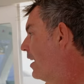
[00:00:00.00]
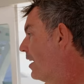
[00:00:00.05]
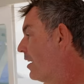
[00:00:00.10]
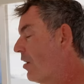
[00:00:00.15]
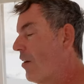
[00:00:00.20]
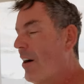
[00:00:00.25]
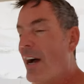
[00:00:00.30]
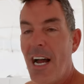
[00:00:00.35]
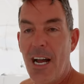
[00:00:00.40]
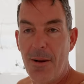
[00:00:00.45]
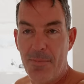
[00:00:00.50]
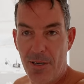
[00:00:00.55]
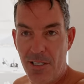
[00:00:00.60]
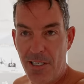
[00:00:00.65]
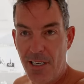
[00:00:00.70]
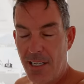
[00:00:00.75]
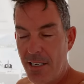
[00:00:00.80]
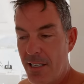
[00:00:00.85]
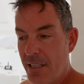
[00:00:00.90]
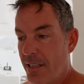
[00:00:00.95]
A lot
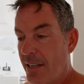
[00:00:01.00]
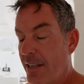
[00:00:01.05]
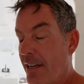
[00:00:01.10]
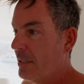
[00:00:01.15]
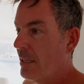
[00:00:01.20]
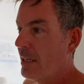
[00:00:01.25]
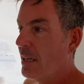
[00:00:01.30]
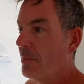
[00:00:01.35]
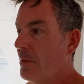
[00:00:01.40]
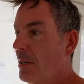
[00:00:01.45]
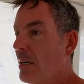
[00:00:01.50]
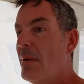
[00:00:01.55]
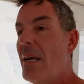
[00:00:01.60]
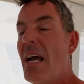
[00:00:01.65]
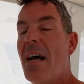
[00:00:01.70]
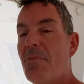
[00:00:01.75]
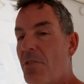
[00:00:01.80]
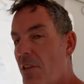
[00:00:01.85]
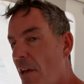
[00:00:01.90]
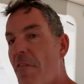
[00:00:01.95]
happened yesterday, and I'm going to be
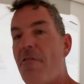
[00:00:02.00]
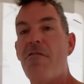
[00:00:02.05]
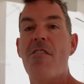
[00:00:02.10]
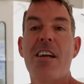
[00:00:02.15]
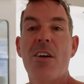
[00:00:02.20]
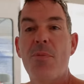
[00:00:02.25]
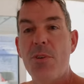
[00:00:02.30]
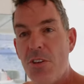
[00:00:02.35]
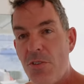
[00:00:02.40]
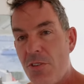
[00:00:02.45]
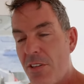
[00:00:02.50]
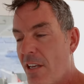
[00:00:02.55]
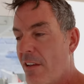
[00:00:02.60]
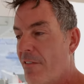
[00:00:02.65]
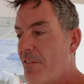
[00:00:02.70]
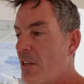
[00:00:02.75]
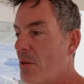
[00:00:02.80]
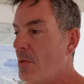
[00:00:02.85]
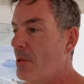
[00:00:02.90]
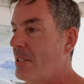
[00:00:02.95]
absolutely frank with you,
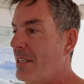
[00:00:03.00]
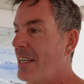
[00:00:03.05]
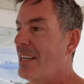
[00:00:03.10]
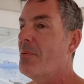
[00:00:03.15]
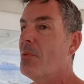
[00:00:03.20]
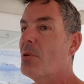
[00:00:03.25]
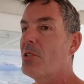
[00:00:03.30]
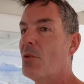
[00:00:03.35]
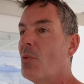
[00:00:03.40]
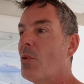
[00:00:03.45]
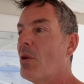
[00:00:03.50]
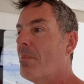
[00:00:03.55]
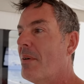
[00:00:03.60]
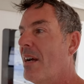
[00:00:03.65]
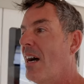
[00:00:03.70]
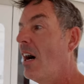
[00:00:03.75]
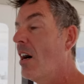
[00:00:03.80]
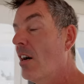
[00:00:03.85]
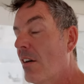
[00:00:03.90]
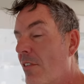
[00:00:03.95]
dear viewers. It was all a
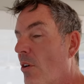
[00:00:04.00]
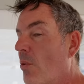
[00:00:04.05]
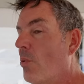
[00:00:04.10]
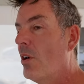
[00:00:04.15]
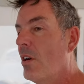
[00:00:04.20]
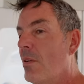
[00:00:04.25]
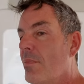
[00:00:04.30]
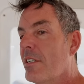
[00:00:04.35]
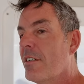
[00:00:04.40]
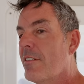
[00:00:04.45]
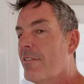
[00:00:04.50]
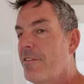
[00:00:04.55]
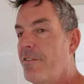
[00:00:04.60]
bit overwhelming